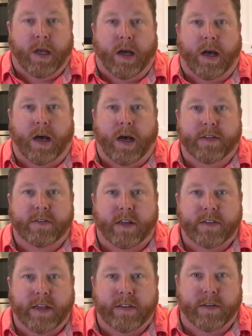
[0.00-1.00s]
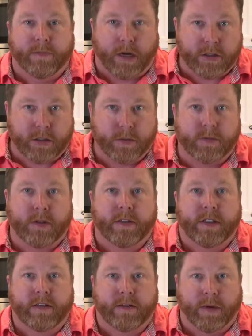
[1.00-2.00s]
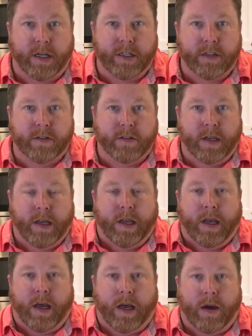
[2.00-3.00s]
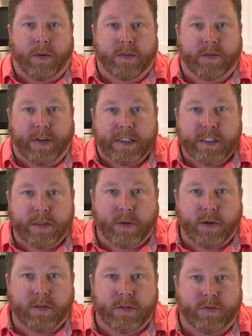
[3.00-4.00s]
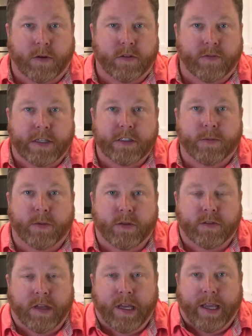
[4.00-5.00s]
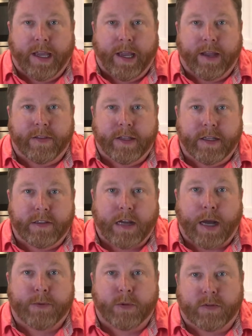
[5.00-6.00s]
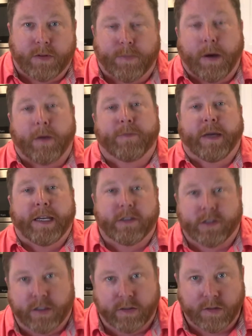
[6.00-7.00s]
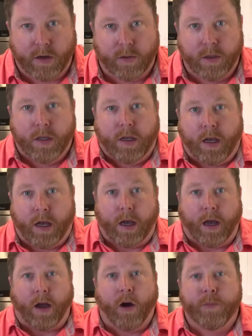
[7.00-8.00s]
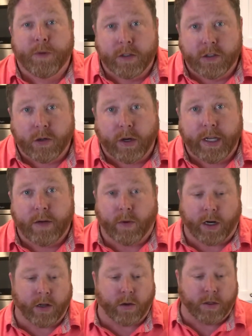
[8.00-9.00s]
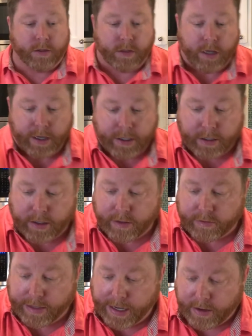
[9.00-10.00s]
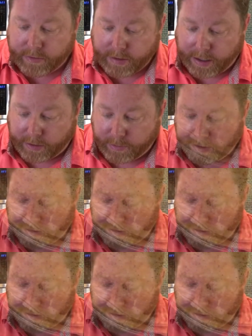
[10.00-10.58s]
sauteed some mushrooms, sauteed some onions, with some vegetables, frozen vegetables, and then topped it with some puff pastry. So I hope you enjoy it. We're gonna go ahead and cut into this now. It's had a little bit of